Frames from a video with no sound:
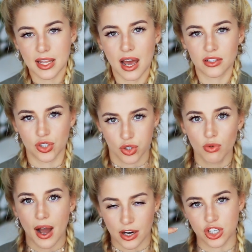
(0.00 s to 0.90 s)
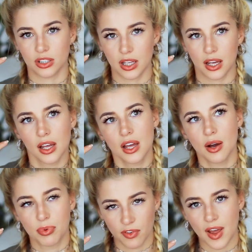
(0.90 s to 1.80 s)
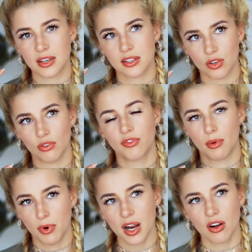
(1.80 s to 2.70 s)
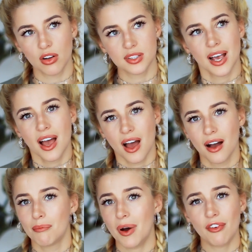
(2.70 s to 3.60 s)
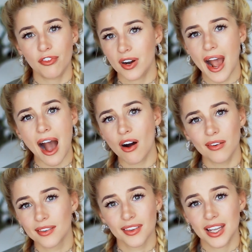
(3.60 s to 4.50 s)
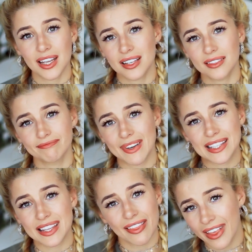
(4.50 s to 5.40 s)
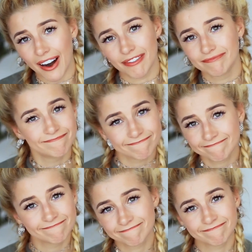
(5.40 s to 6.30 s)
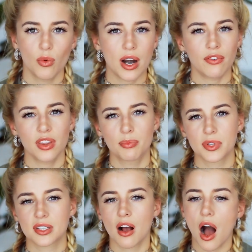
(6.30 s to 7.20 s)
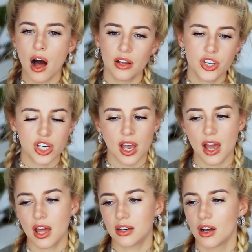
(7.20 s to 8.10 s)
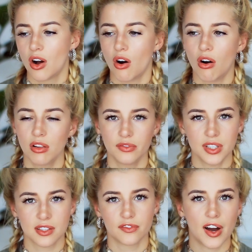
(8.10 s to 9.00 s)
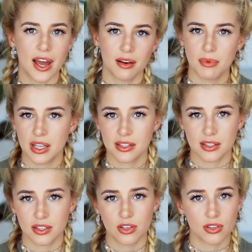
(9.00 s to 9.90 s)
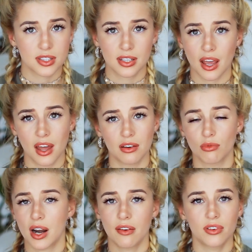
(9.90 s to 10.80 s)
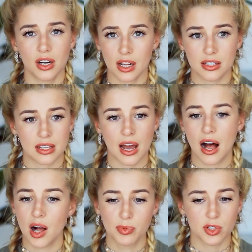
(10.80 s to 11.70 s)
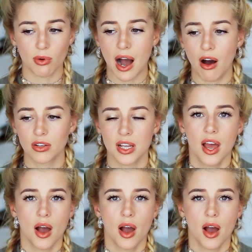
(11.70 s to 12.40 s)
that do actually prevent you from wrinkles. But for now, it's not there. Whatever that puts collagen, all of these vitamins into your skin, whatever it is that helps you out,